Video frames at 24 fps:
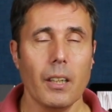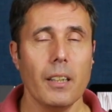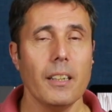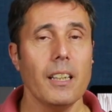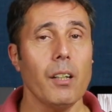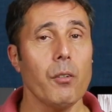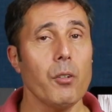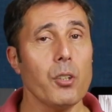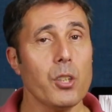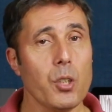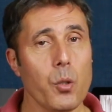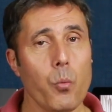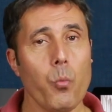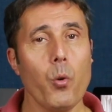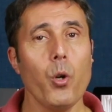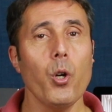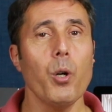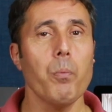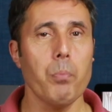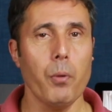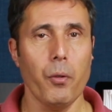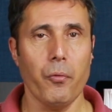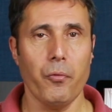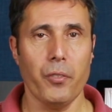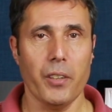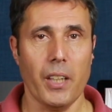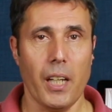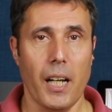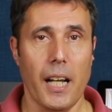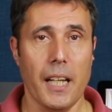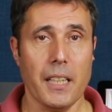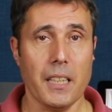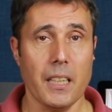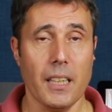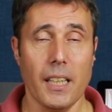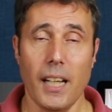Now there's a workbook for the
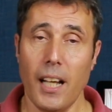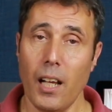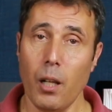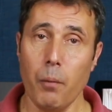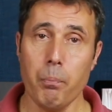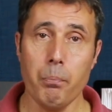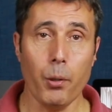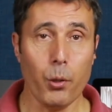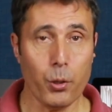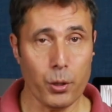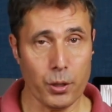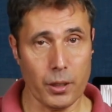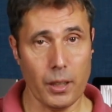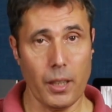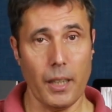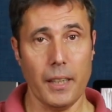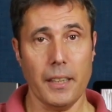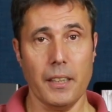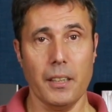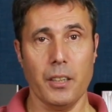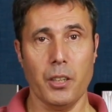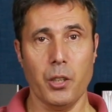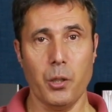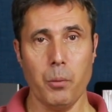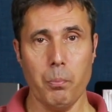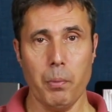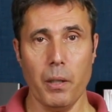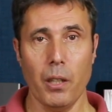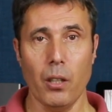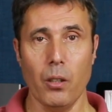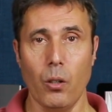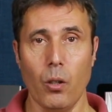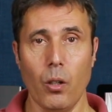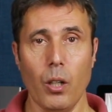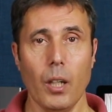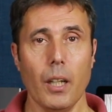lesson that I'll post a link to
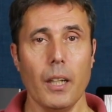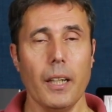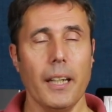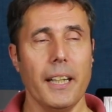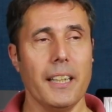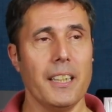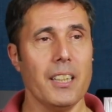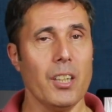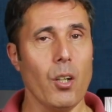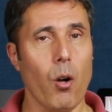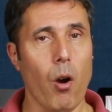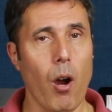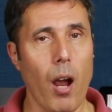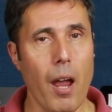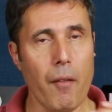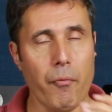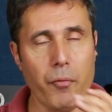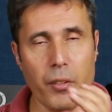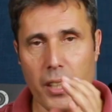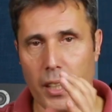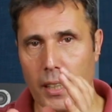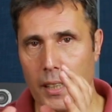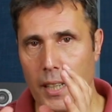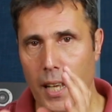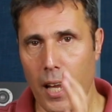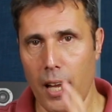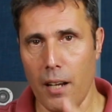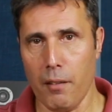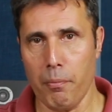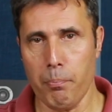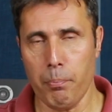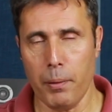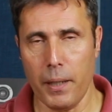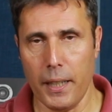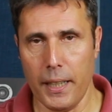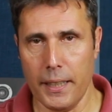below. It's got everything that
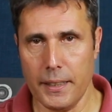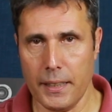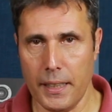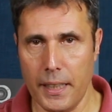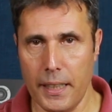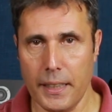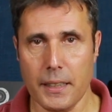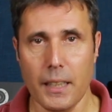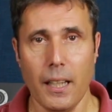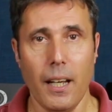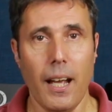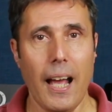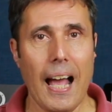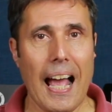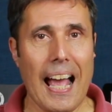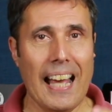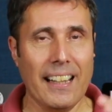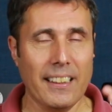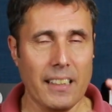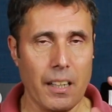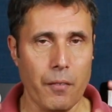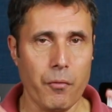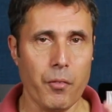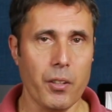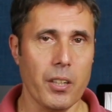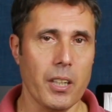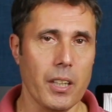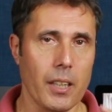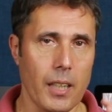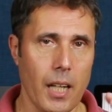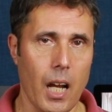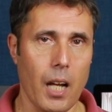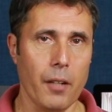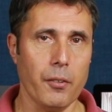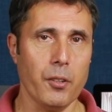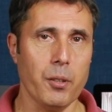I've played in it and everything
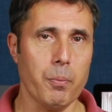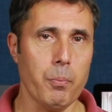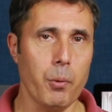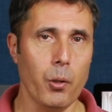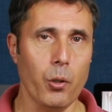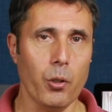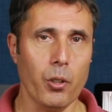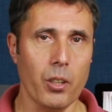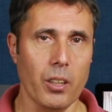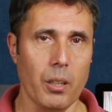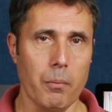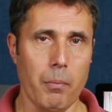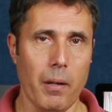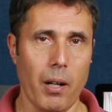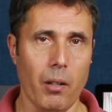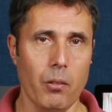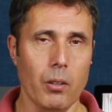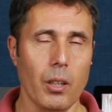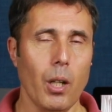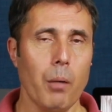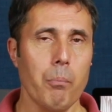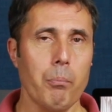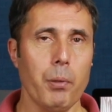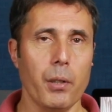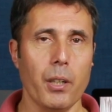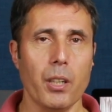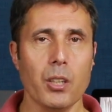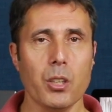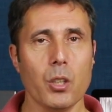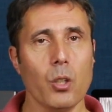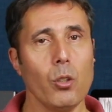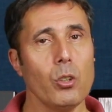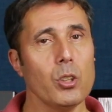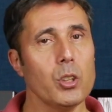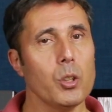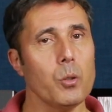that I've spoken about, but
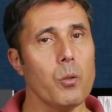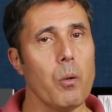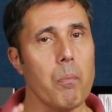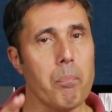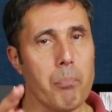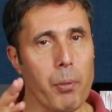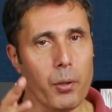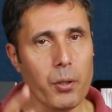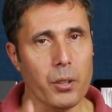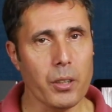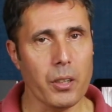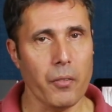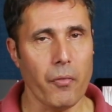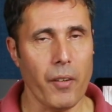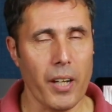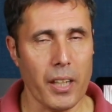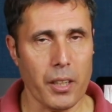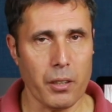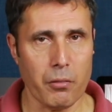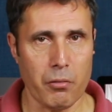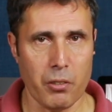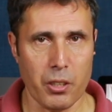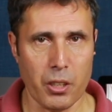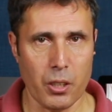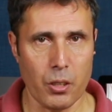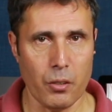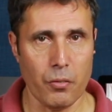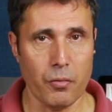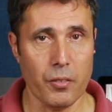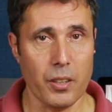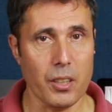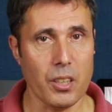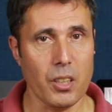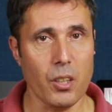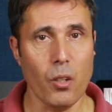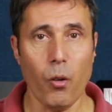there's also a bunch of extra stuff
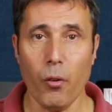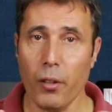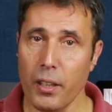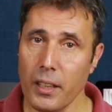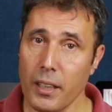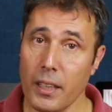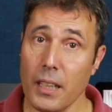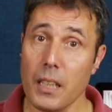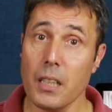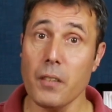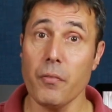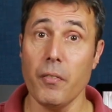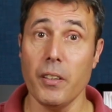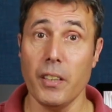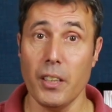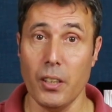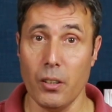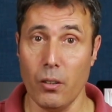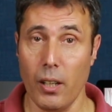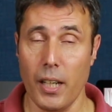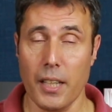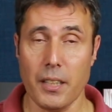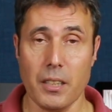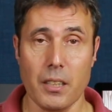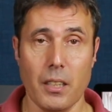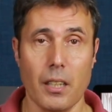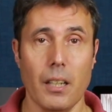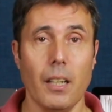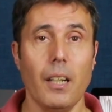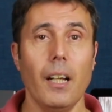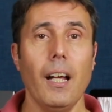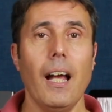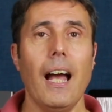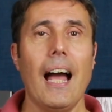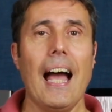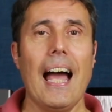that's not in this video lesson,
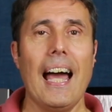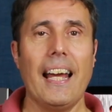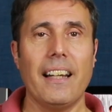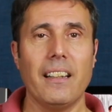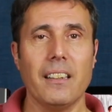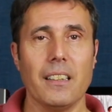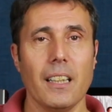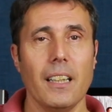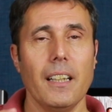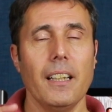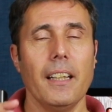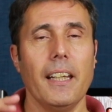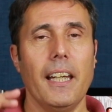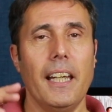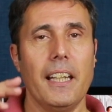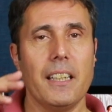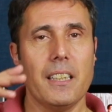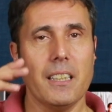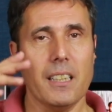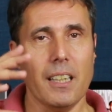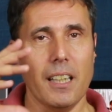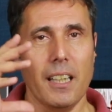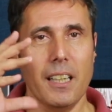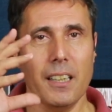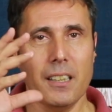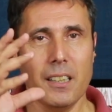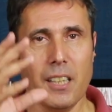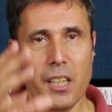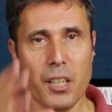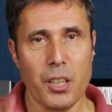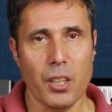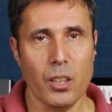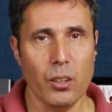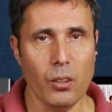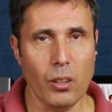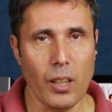and it's
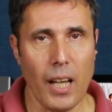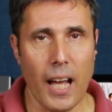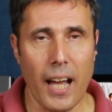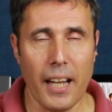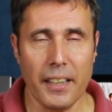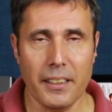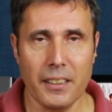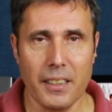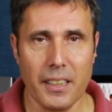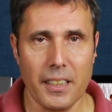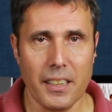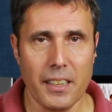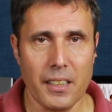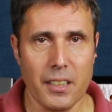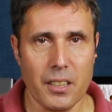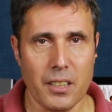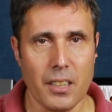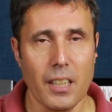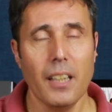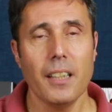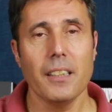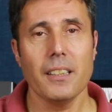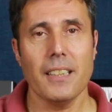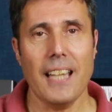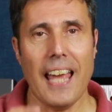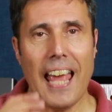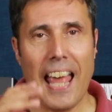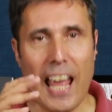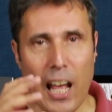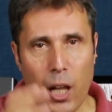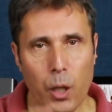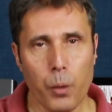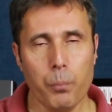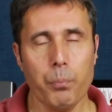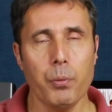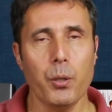additional ideas to
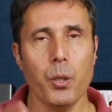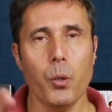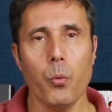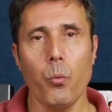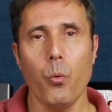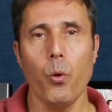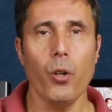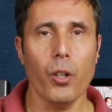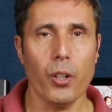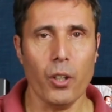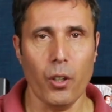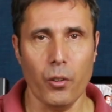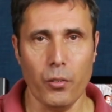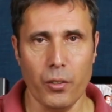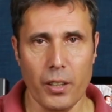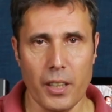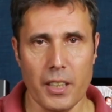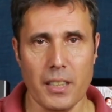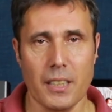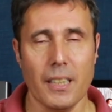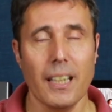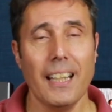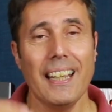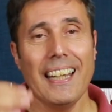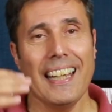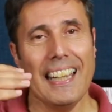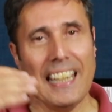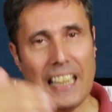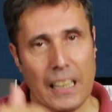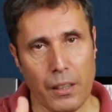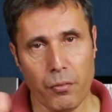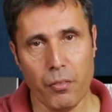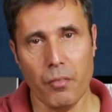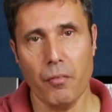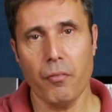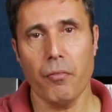help you work on this
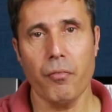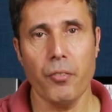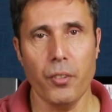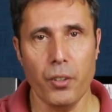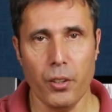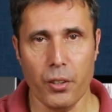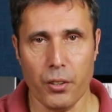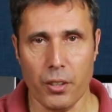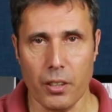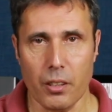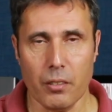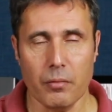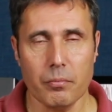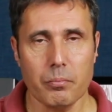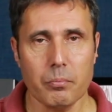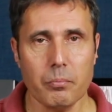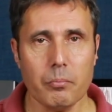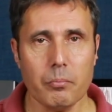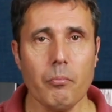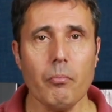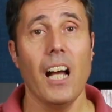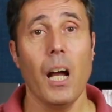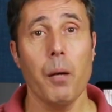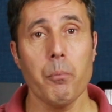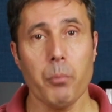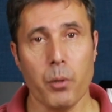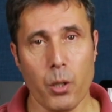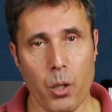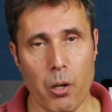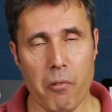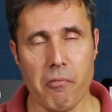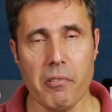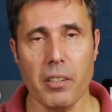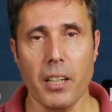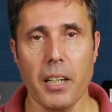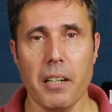even further. I'm
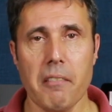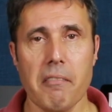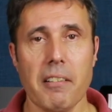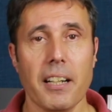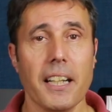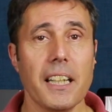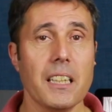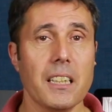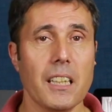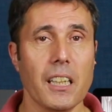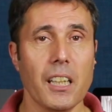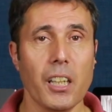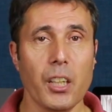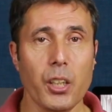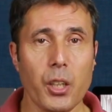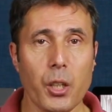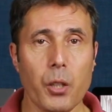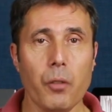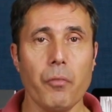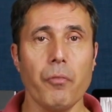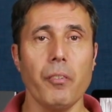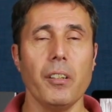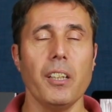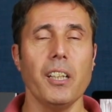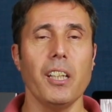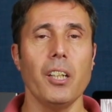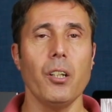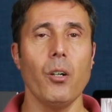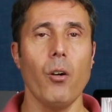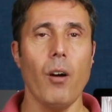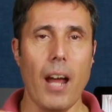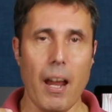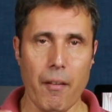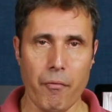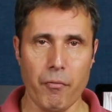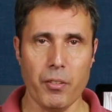currently releasing a new
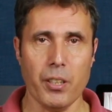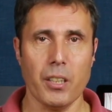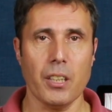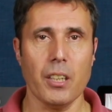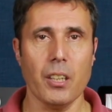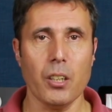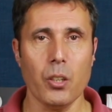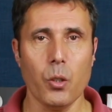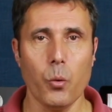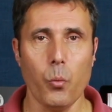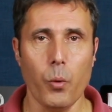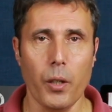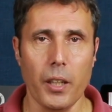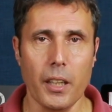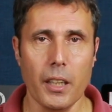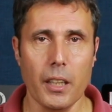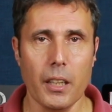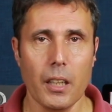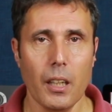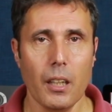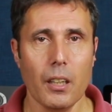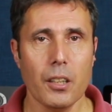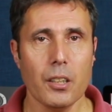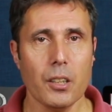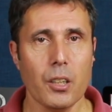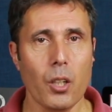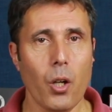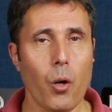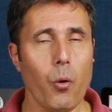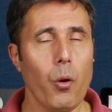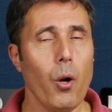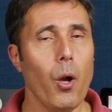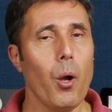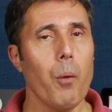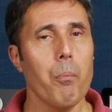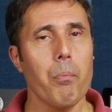video every single week,
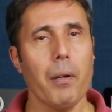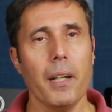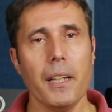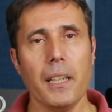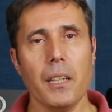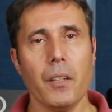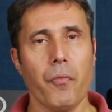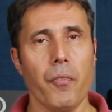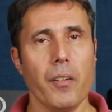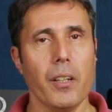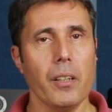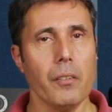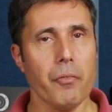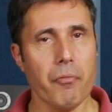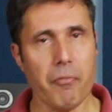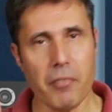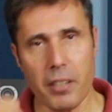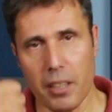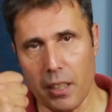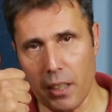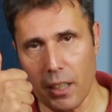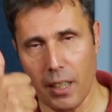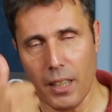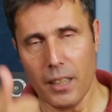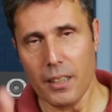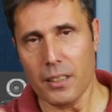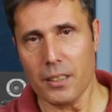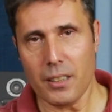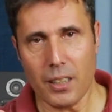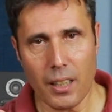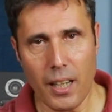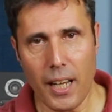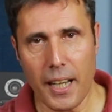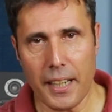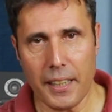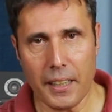so please feel free
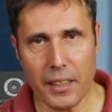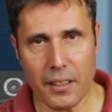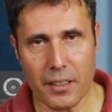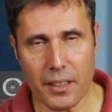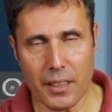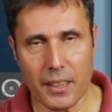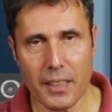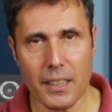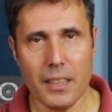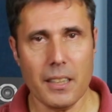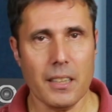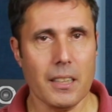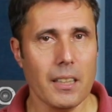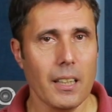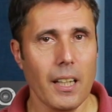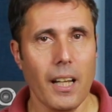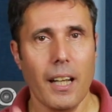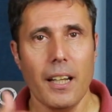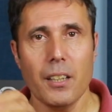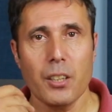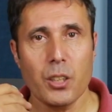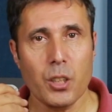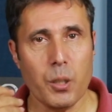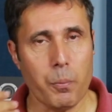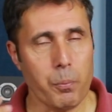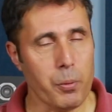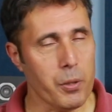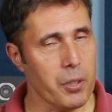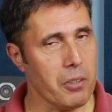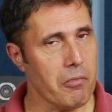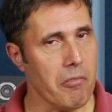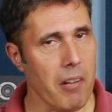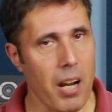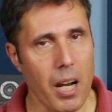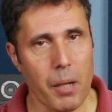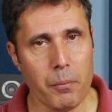to like things,
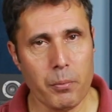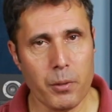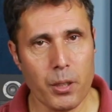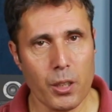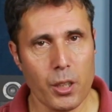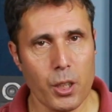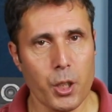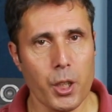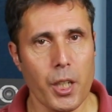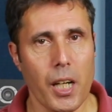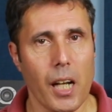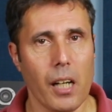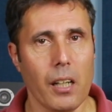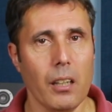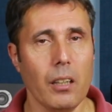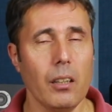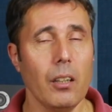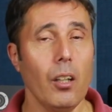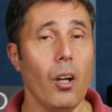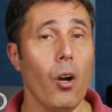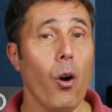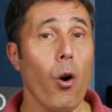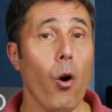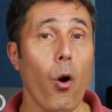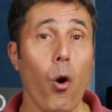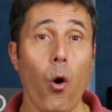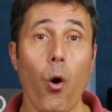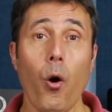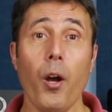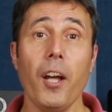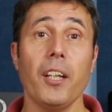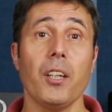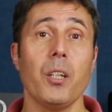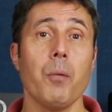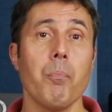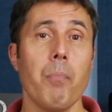subscribe to the channel, or
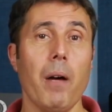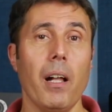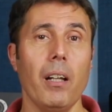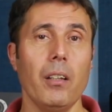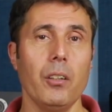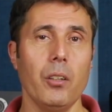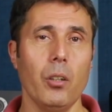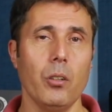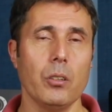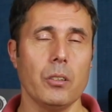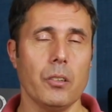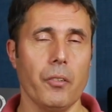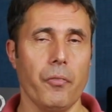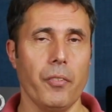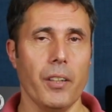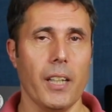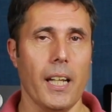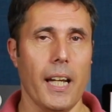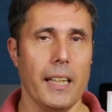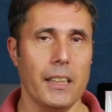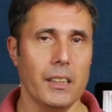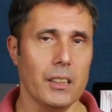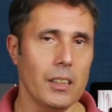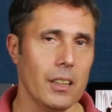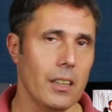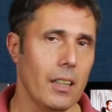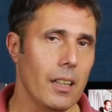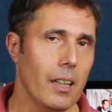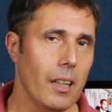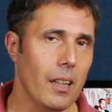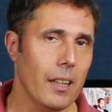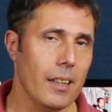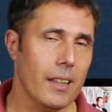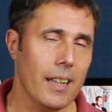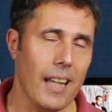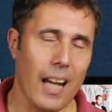hit the bell notification.
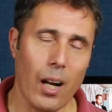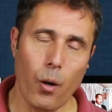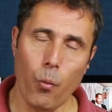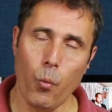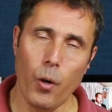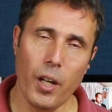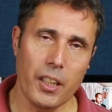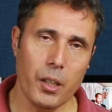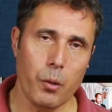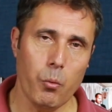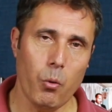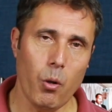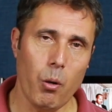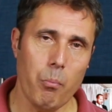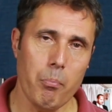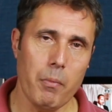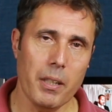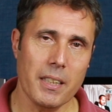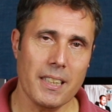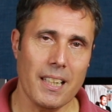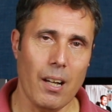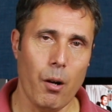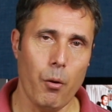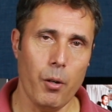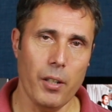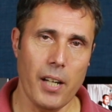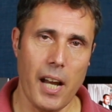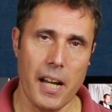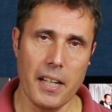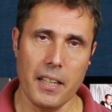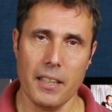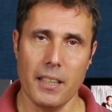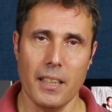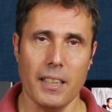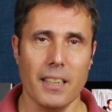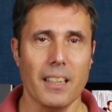That way you won't miss out on
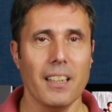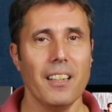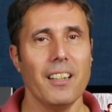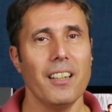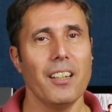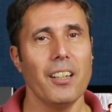anything.